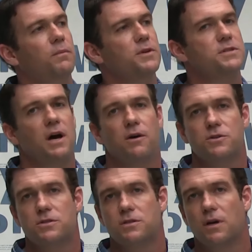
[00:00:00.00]
This
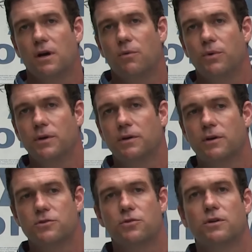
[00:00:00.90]
house we
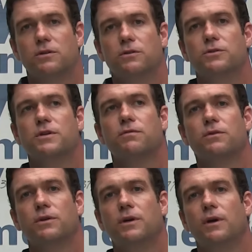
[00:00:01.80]
constructed a little
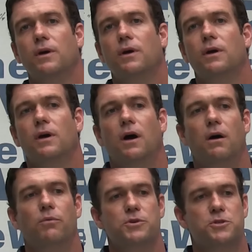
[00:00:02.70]
differently.
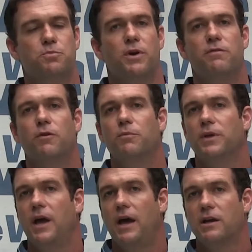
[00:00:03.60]
We spray foam
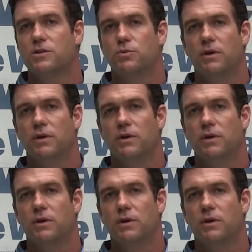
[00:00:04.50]
the attics. We